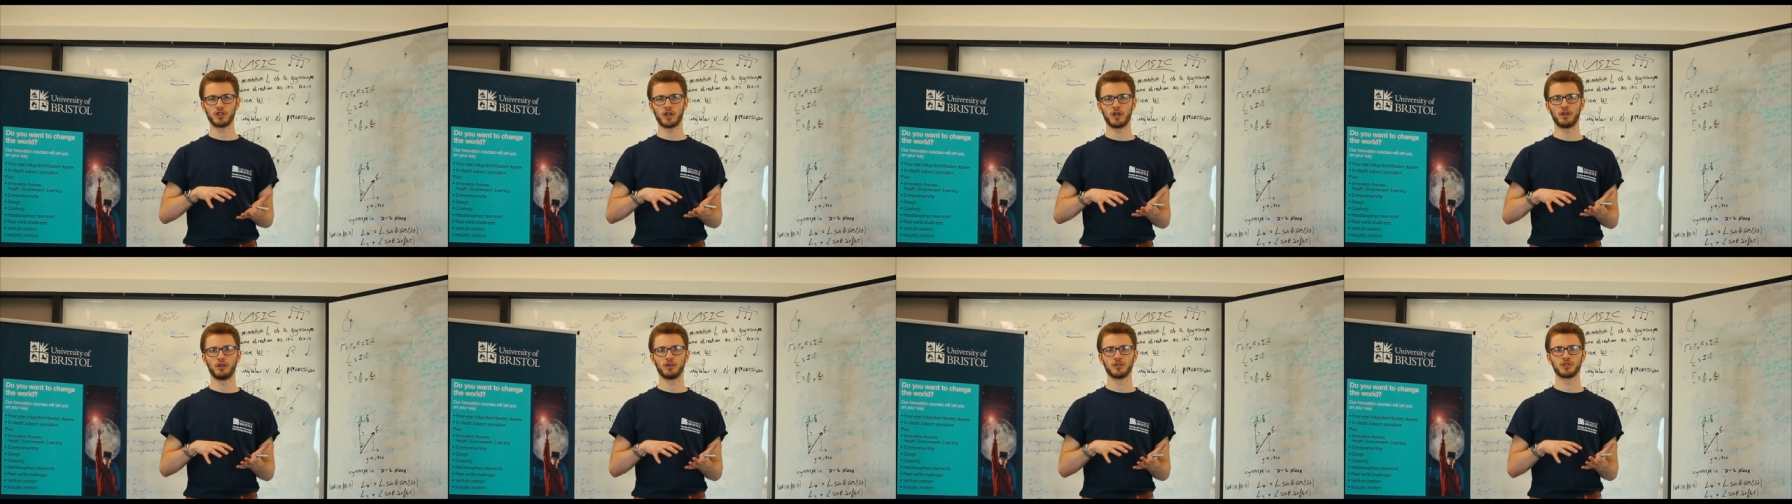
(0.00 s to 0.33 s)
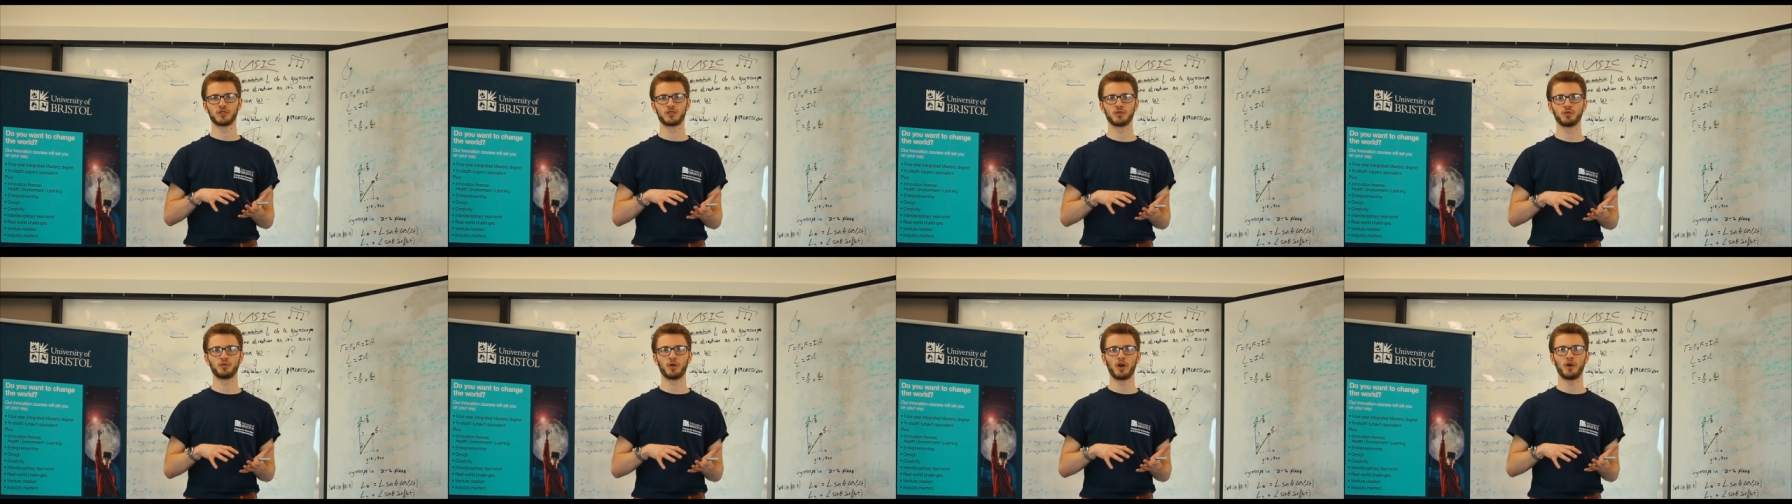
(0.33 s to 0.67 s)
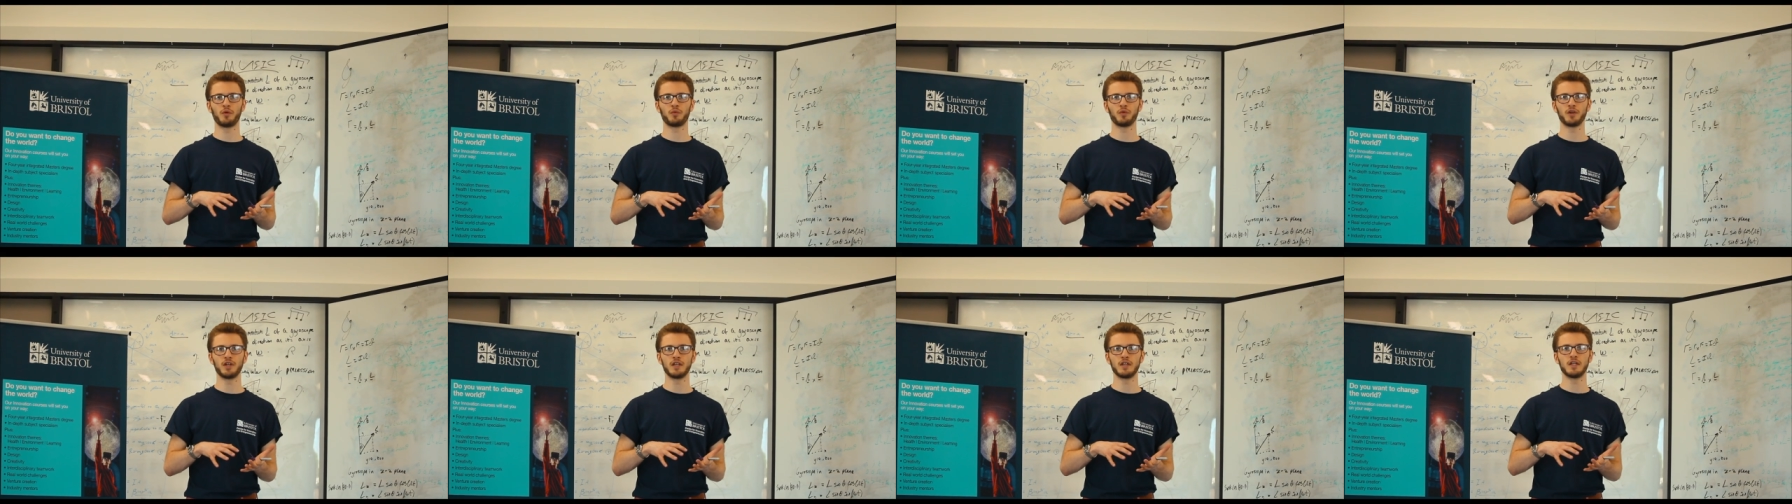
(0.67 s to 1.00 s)
journals
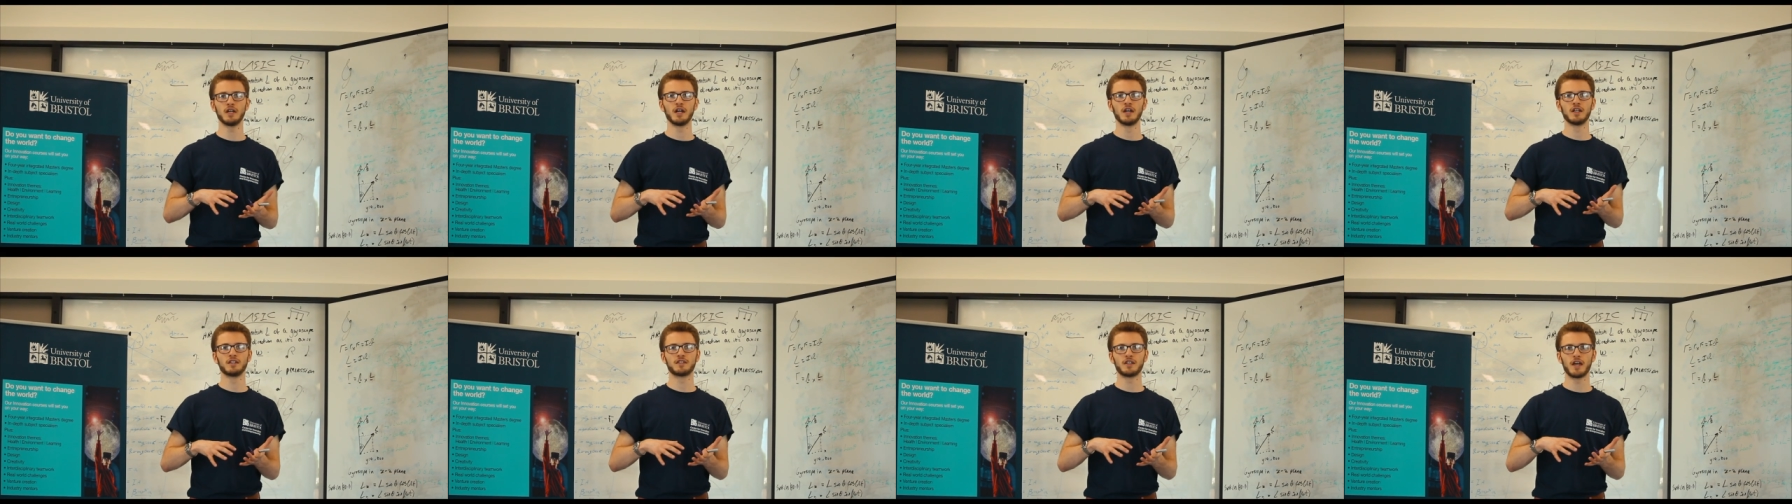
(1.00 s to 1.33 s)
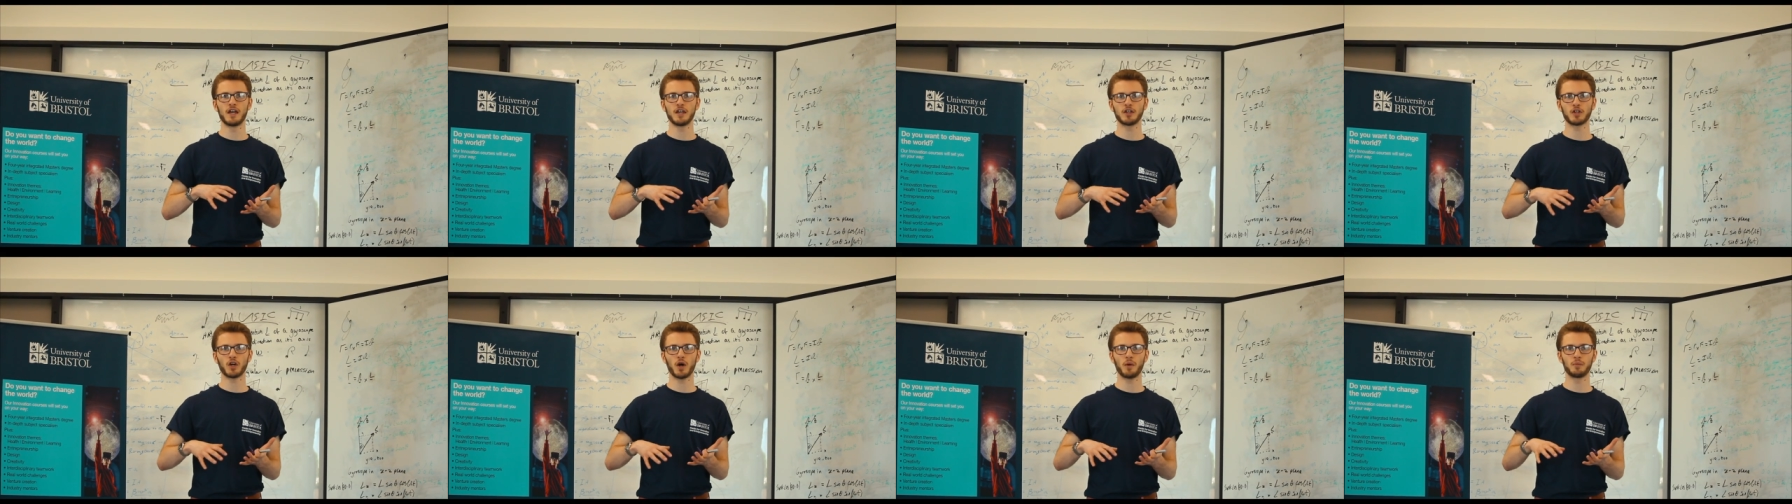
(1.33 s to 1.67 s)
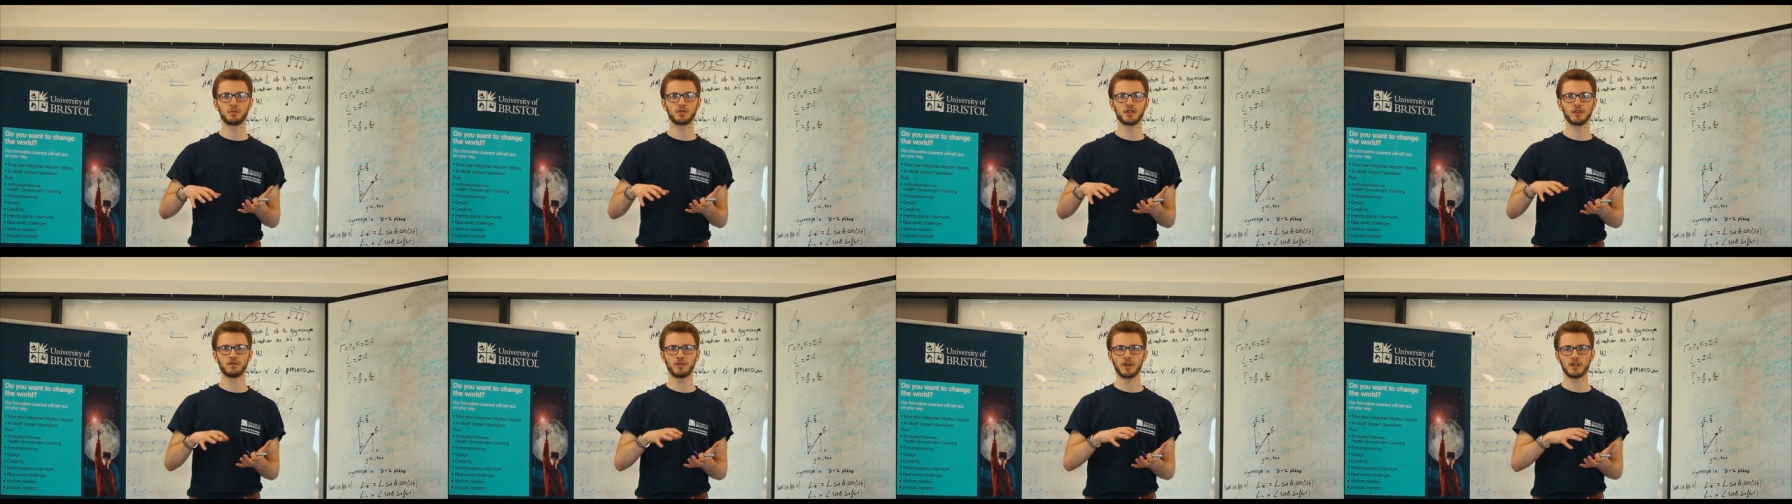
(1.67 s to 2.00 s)
where we take
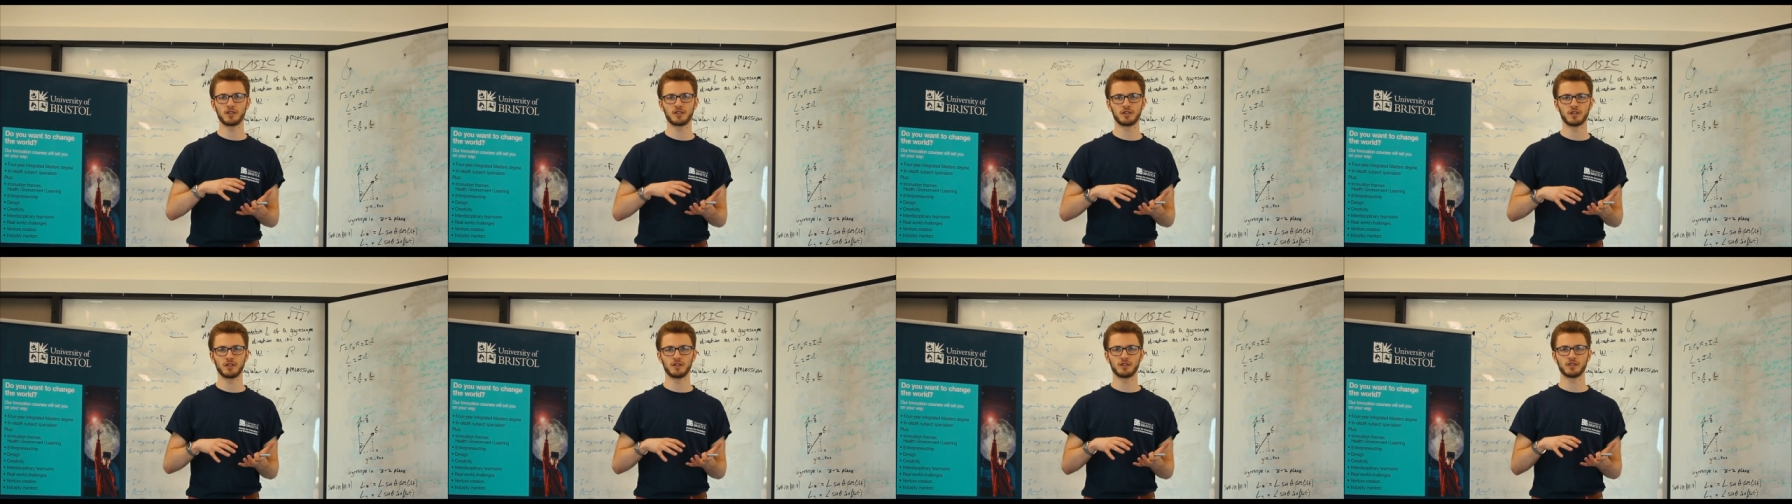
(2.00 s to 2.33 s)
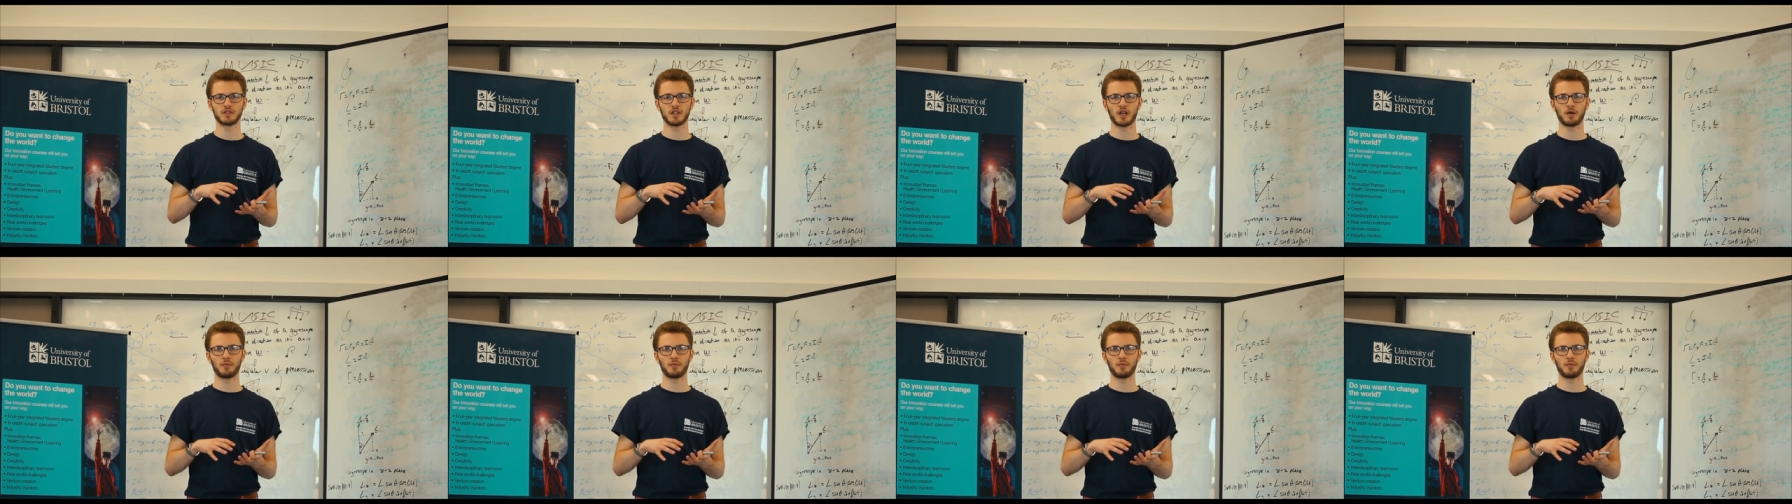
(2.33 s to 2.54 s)
observations